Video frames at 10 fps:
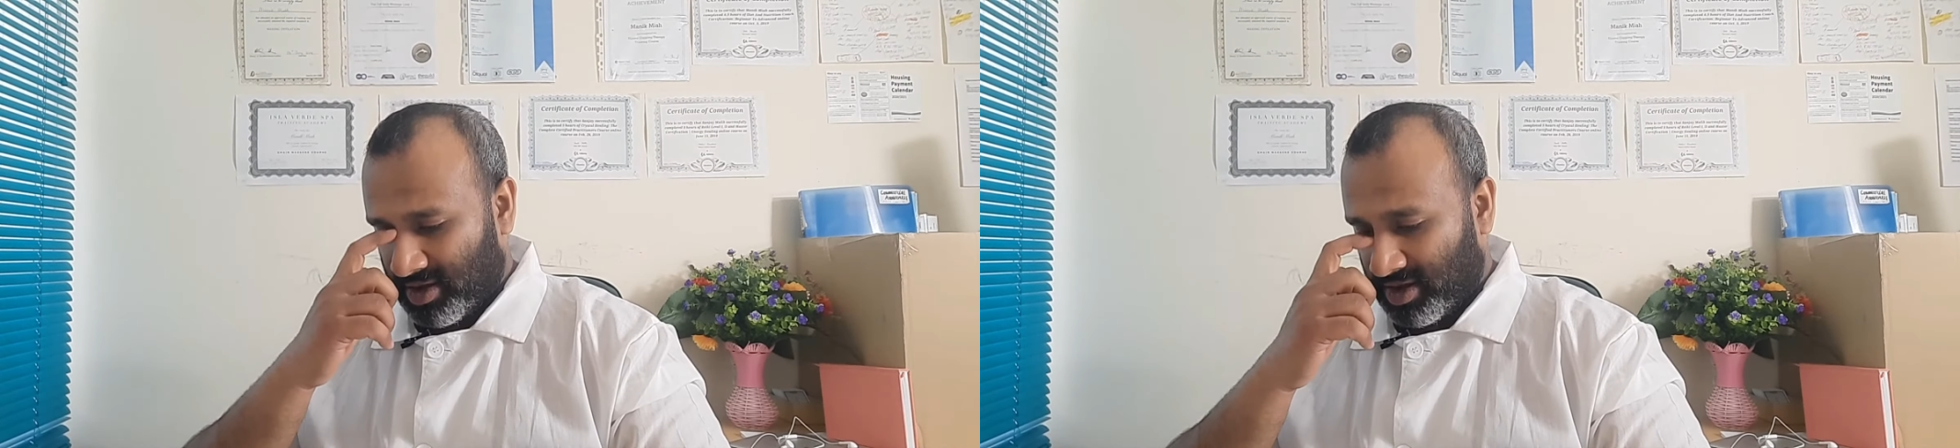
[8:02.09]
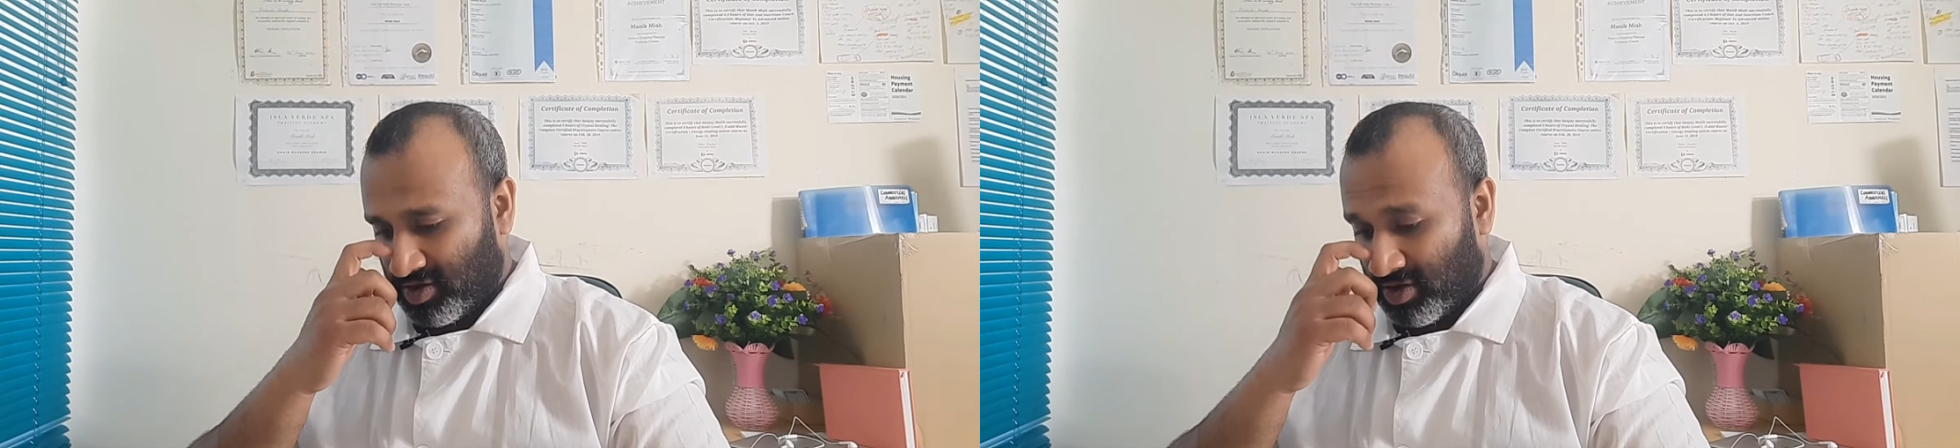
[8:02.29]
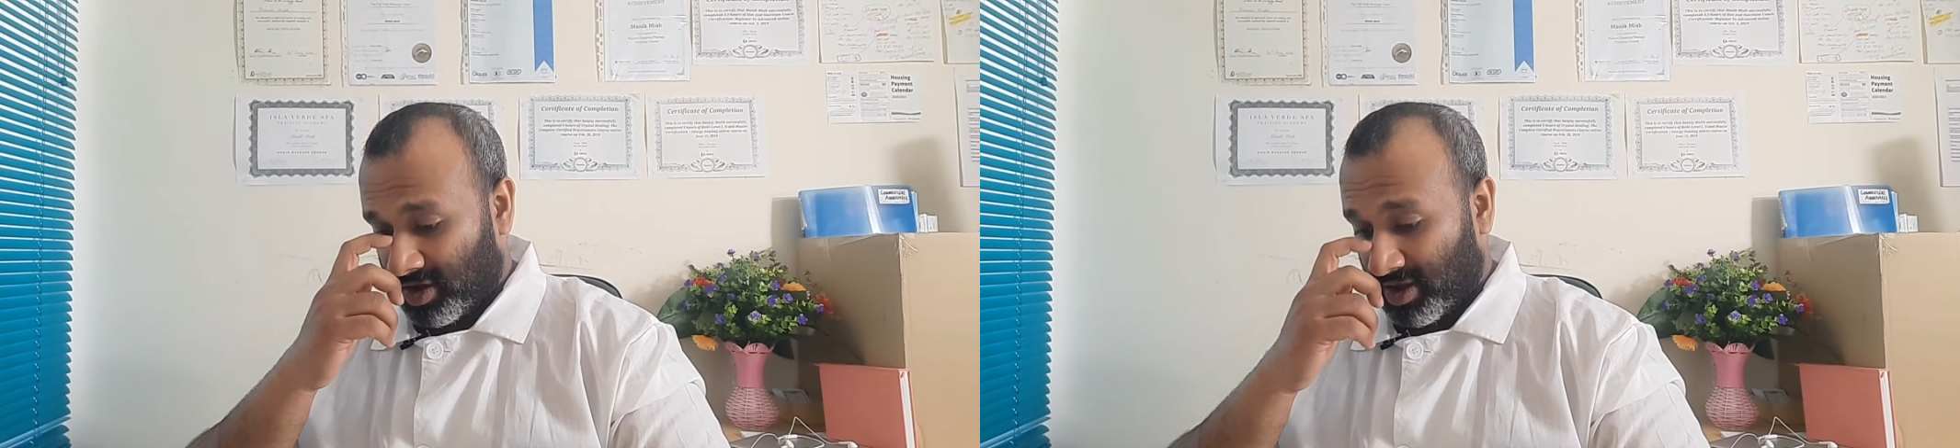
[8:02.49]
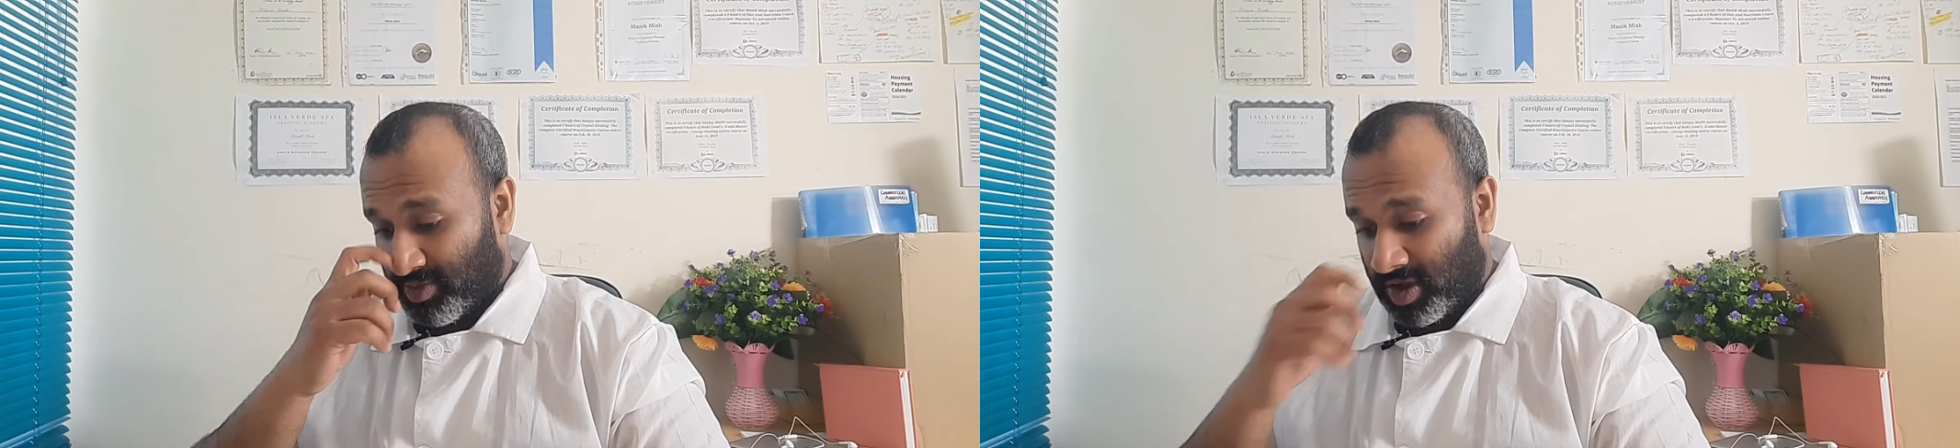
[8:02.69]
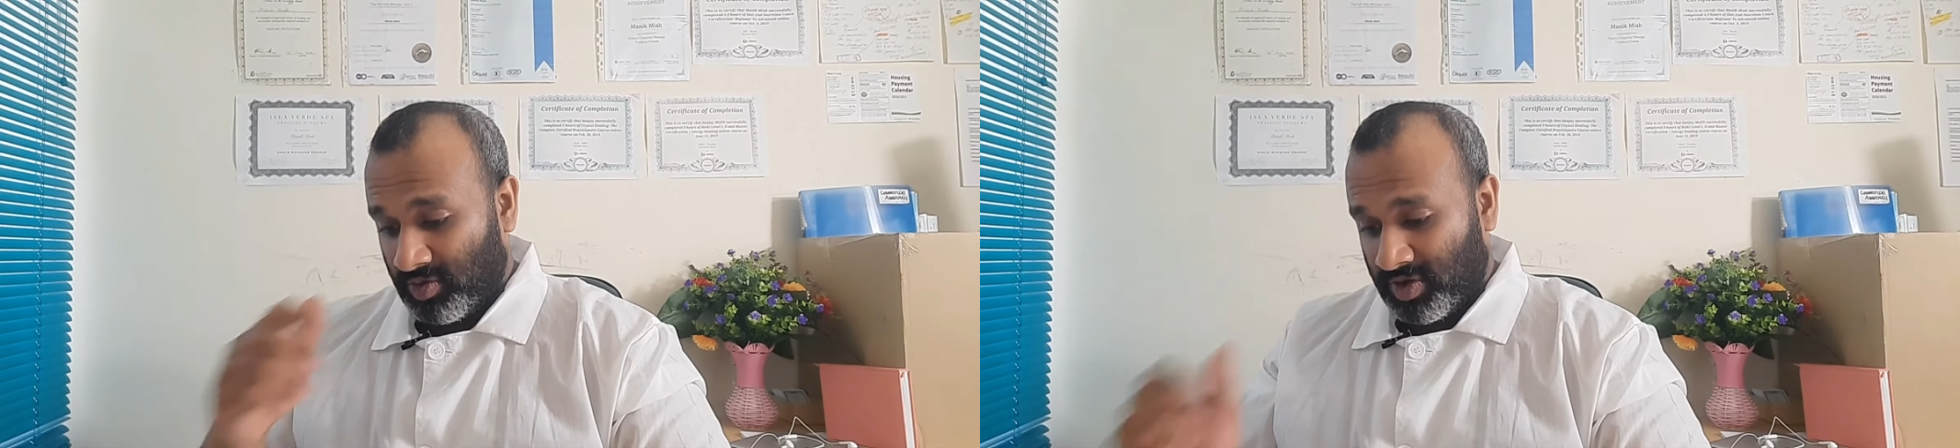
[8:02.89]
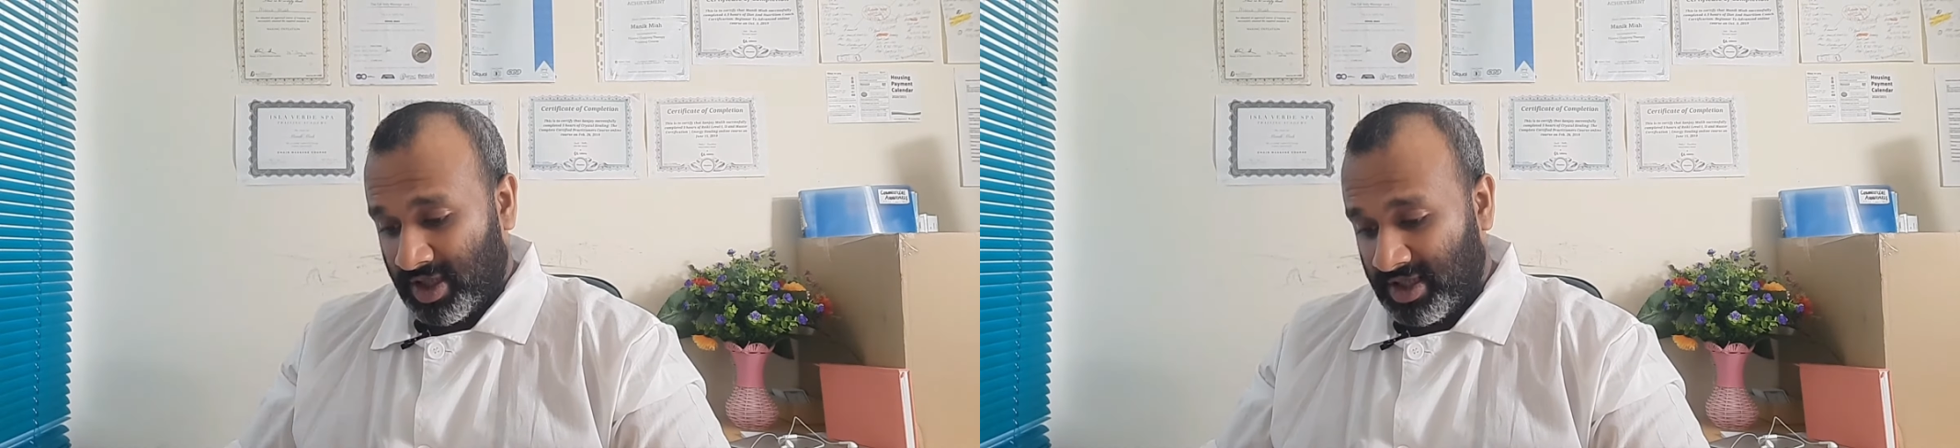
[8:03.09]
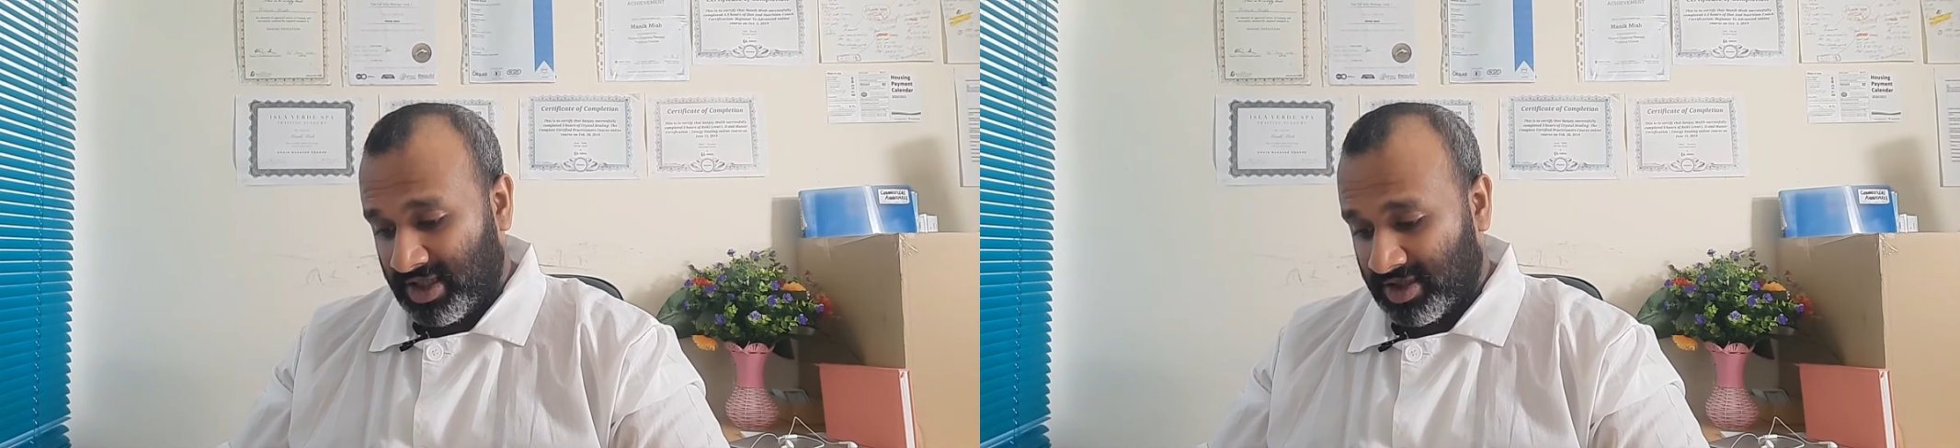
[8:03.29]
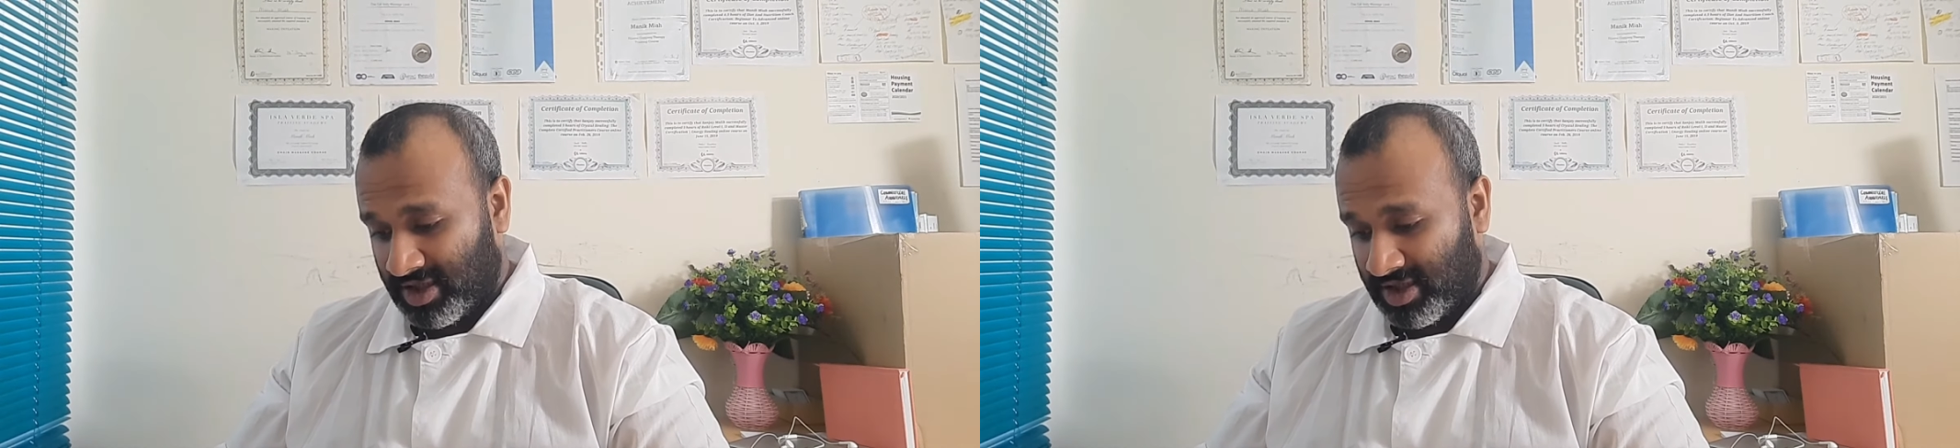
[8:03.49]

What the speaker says: you got the subcutaneous